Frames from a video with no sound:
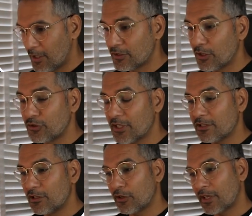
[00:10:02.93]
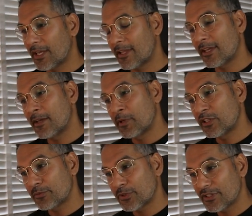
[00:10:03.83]
So just looking at the
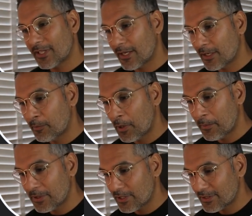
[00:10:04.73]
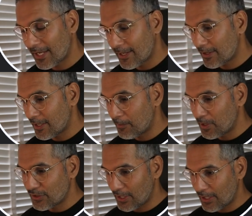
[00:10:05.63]
image, I'm just taking a moment to take the
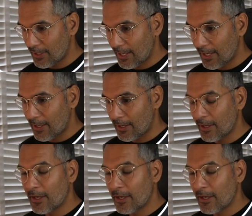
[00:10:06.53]
image in here.